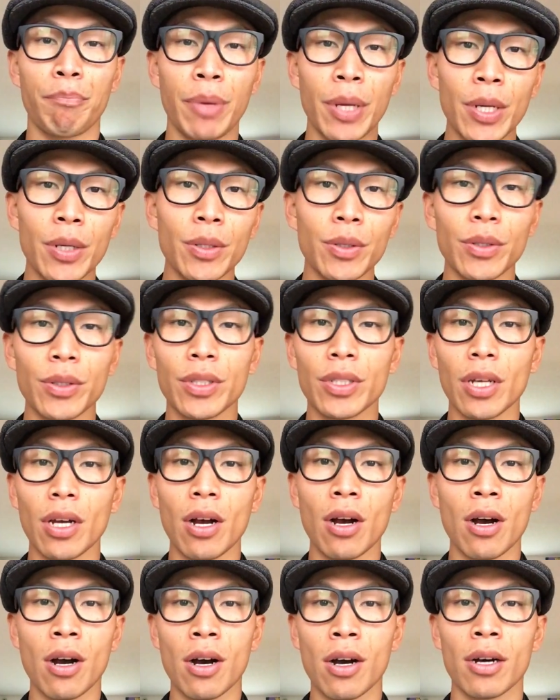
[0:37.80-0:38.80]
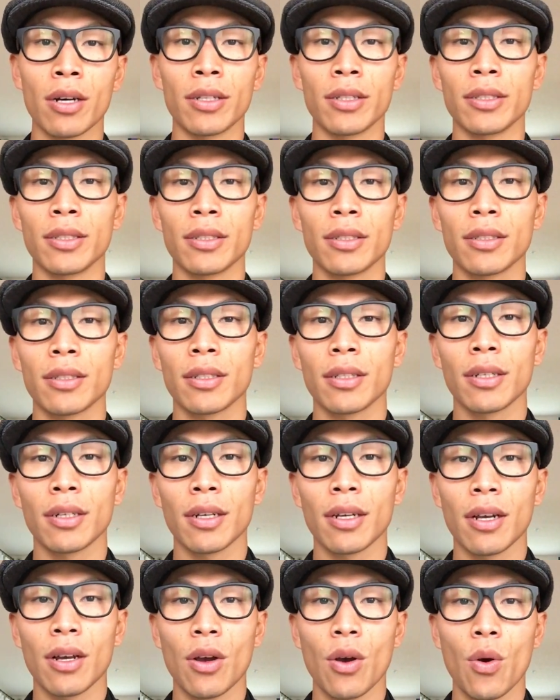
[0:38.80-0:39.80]
build on
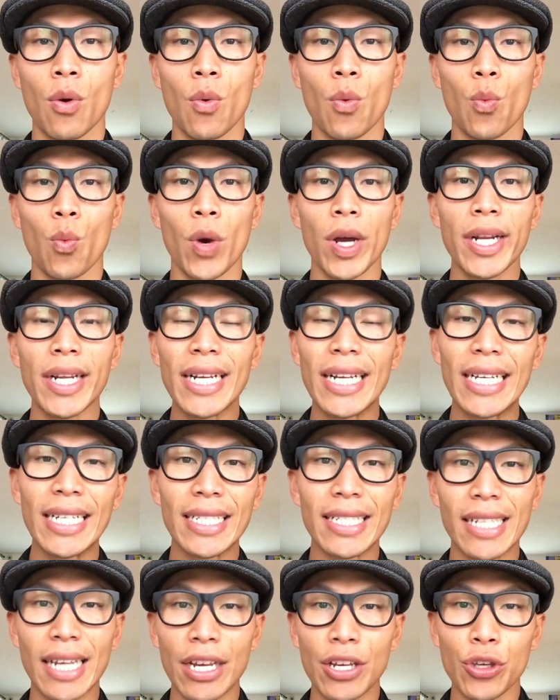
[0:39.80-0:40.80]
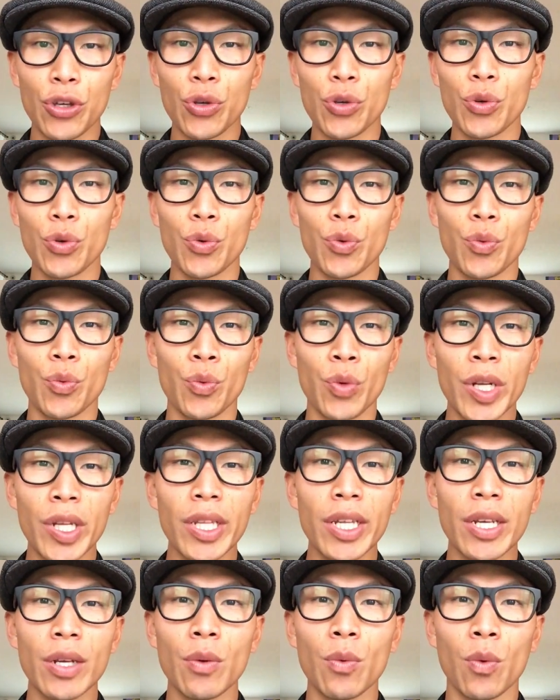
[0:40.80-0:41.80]
what it is that you
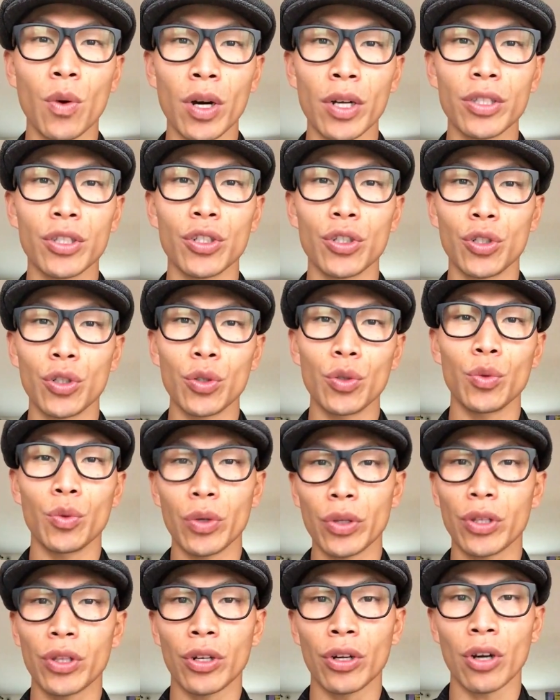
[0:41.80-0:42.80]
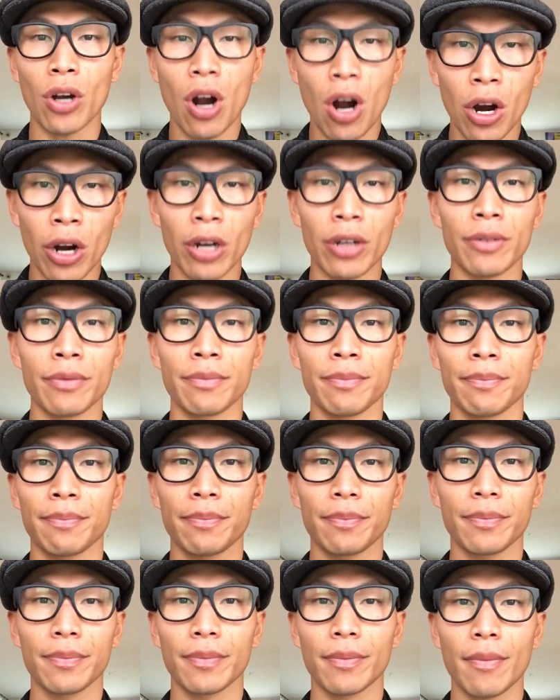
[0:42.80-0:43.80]
really want to do with your art.
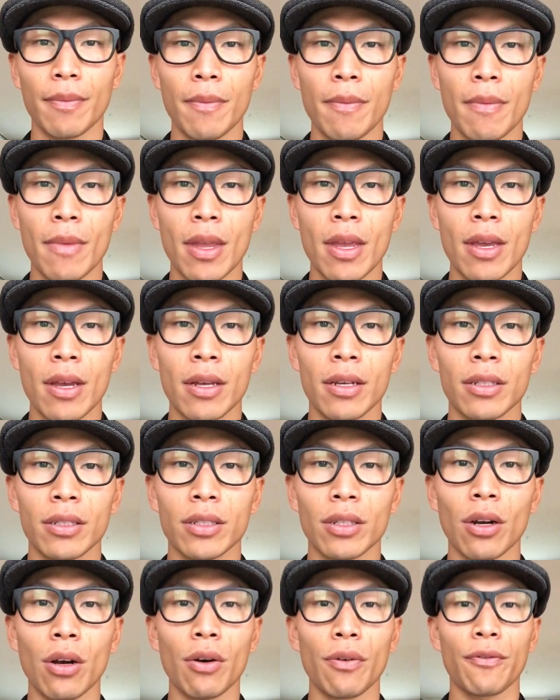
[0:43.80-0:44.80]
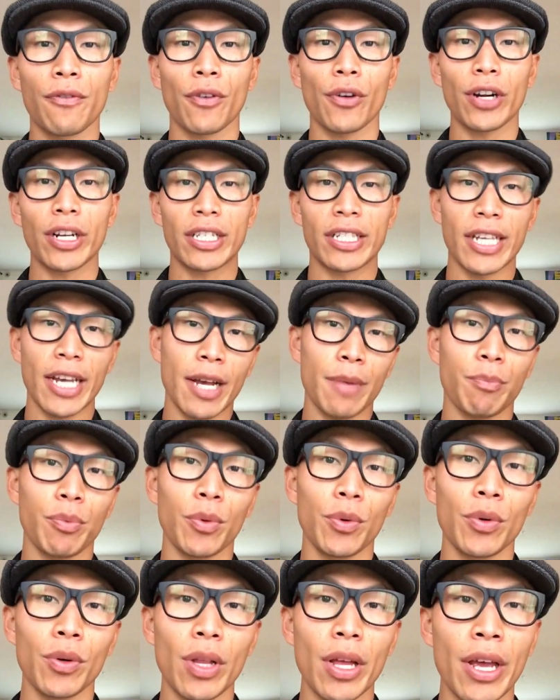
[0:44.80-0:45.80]
So, for
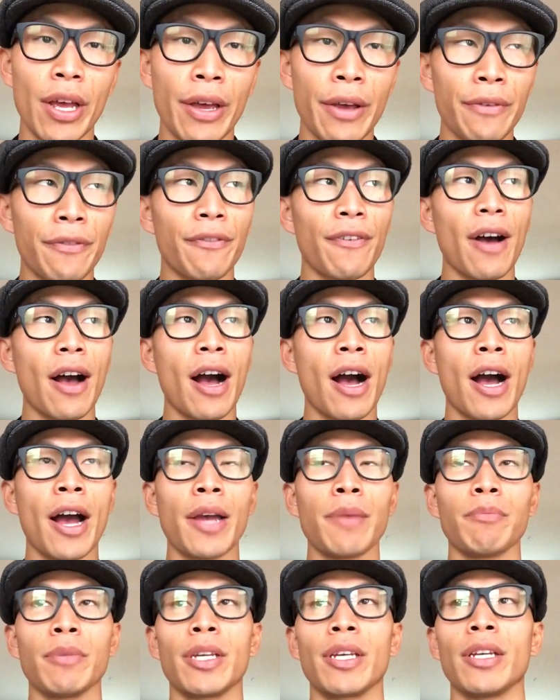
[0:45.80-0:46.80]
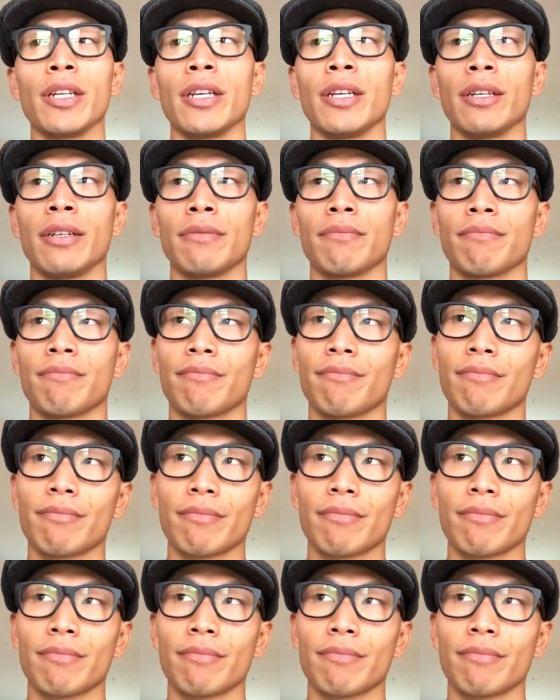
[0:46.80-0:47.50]
example, if I'm getting,